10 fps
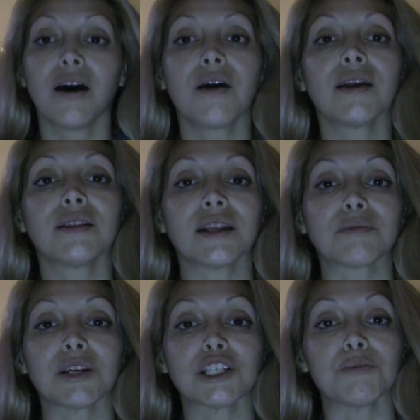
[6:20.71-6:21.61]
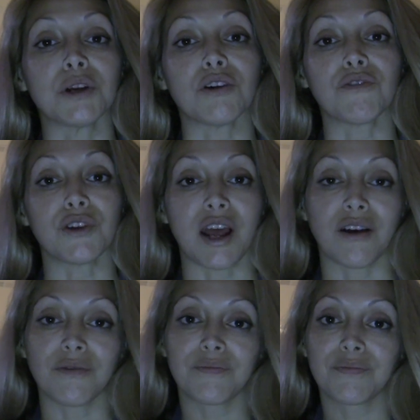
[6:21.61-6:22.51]
Alright, that's my spiel for
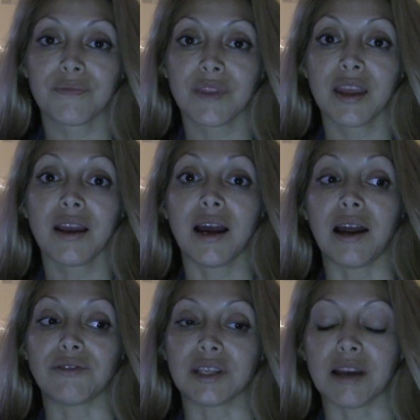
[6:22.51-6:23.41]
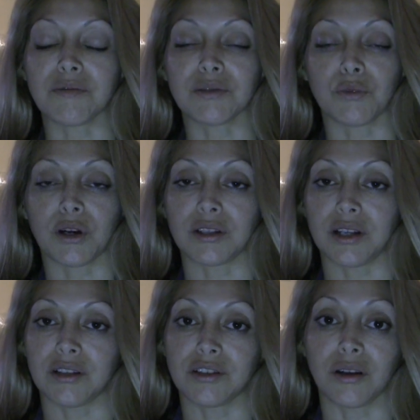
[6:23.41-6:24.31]
now. I have to get some work
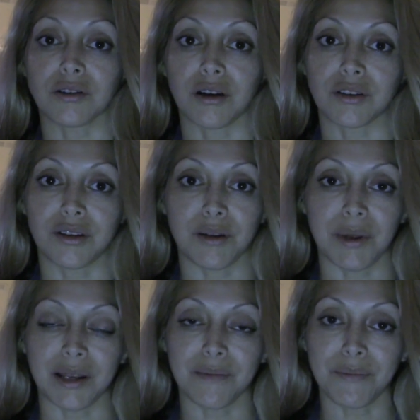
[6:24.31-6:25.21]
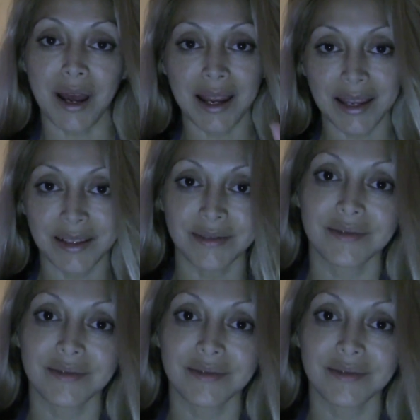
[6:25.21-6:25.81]
done, so I'll talk to you in a bit. Bye.